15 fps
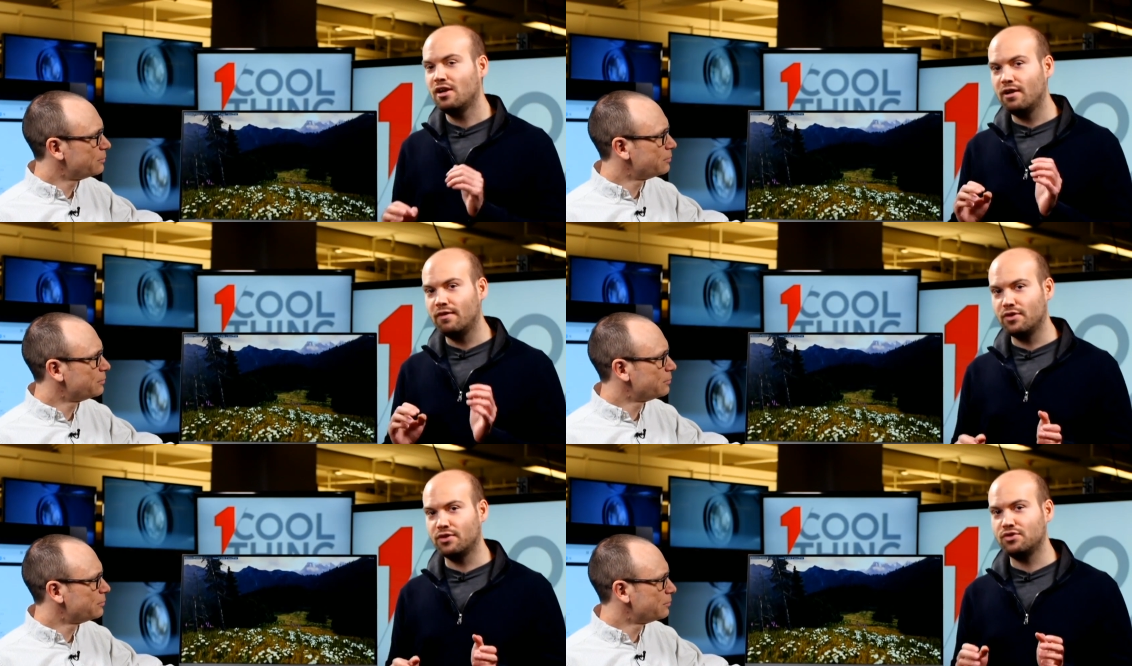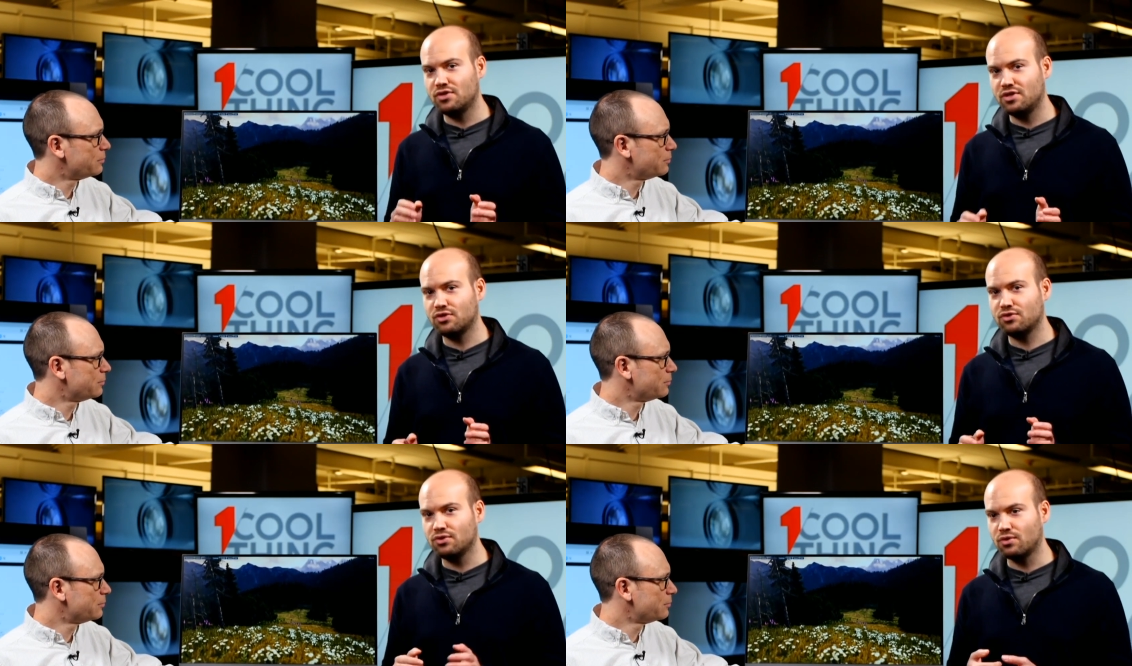Speaker 1: of those
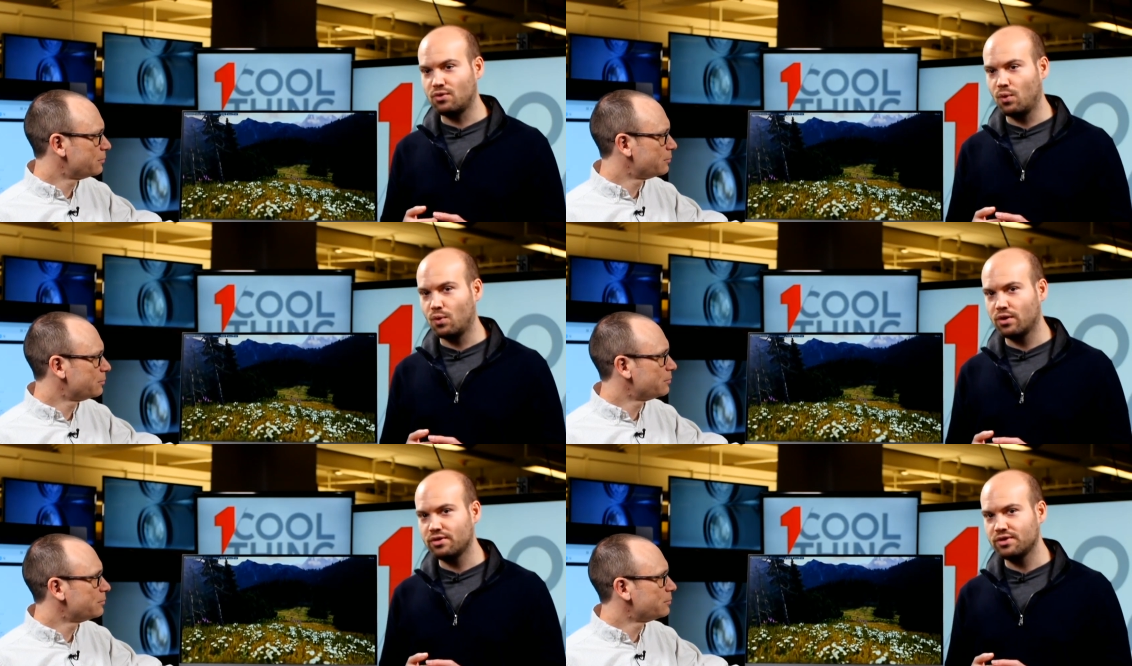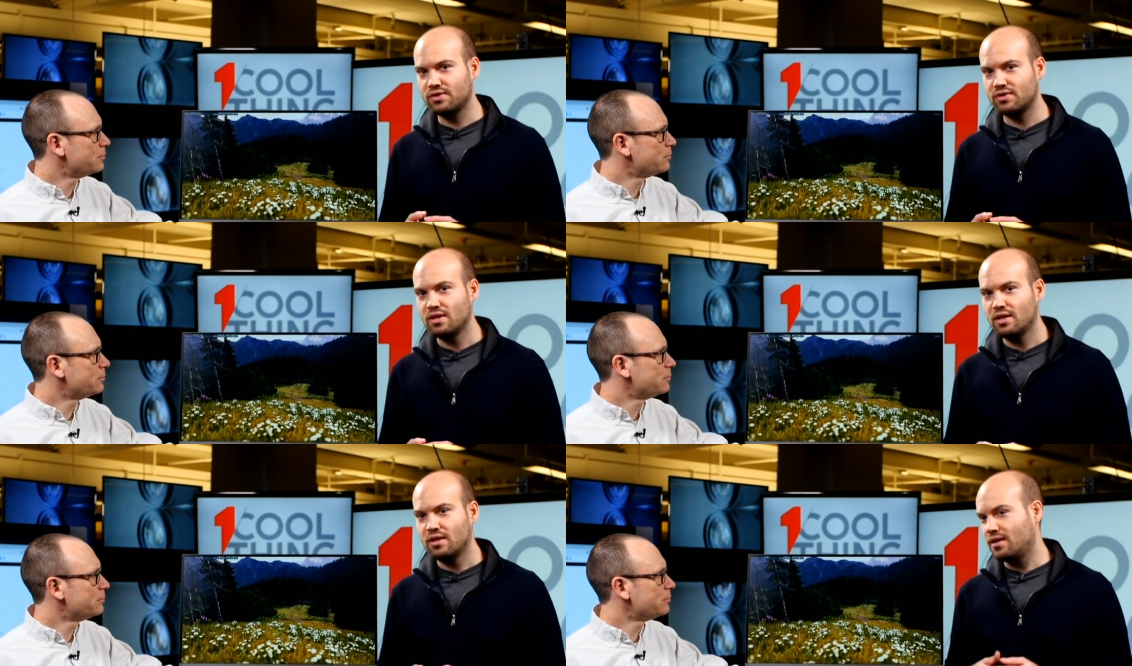additional
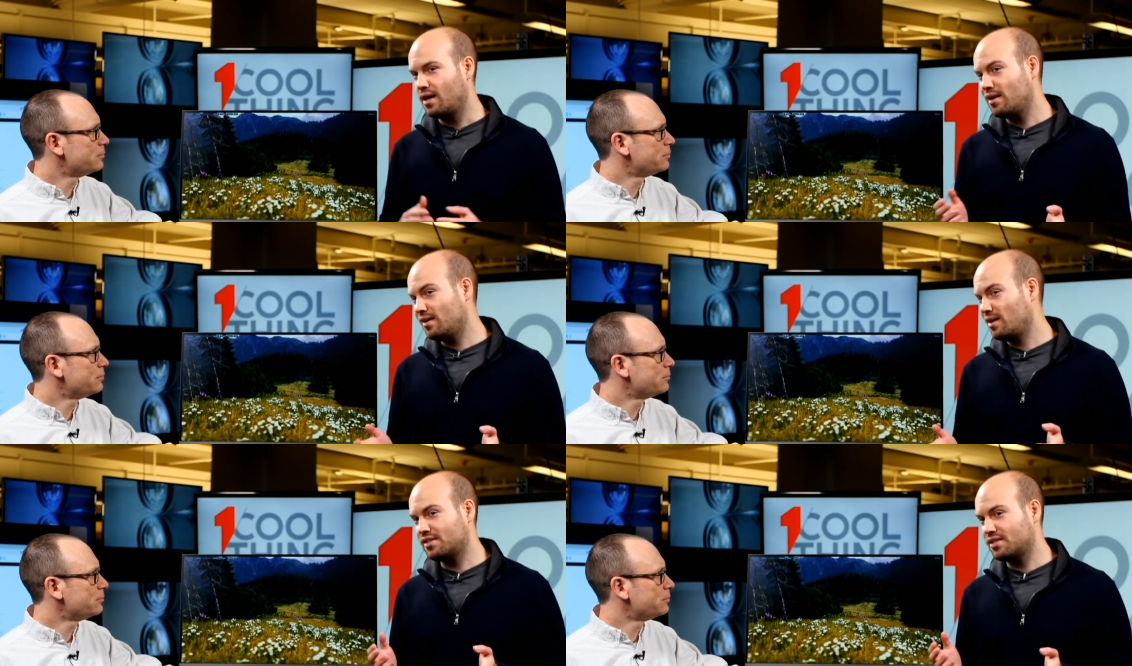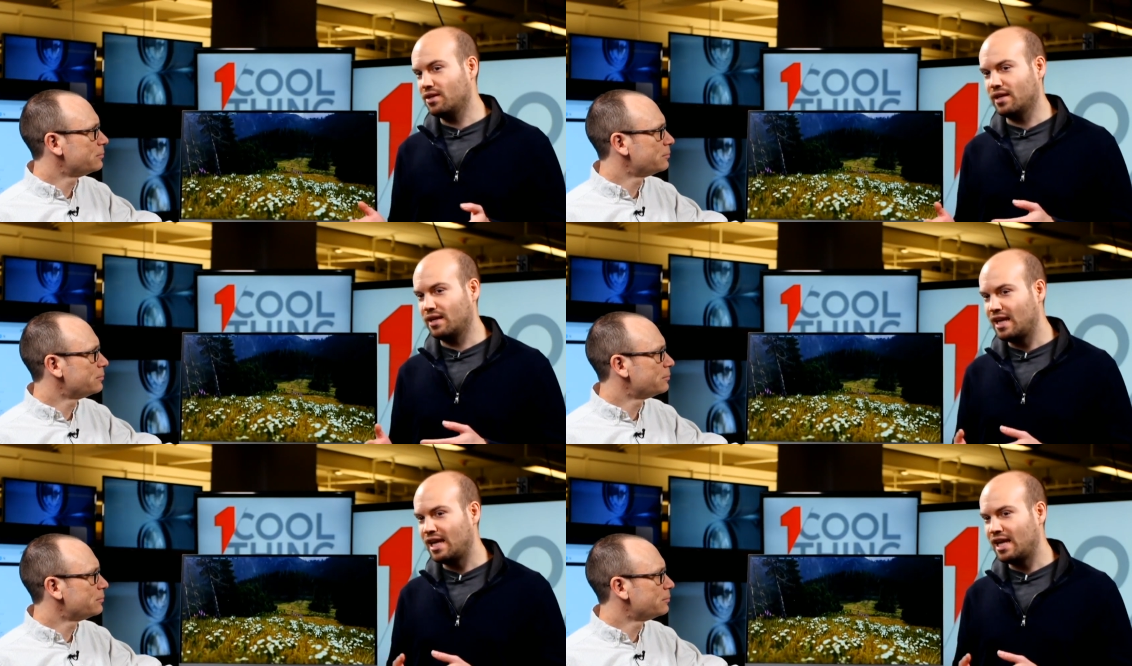cores, not necessarily